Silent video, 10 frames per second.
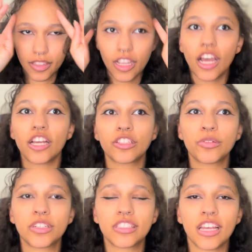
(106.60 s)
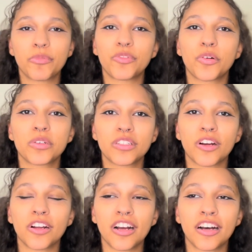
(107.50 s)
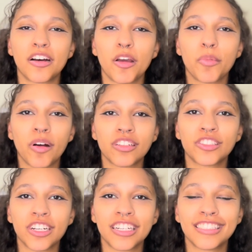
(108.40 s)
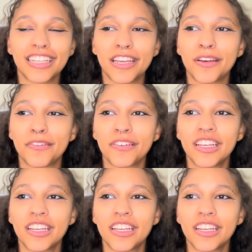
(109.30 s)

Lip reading: I also want to say before we start, I apologize if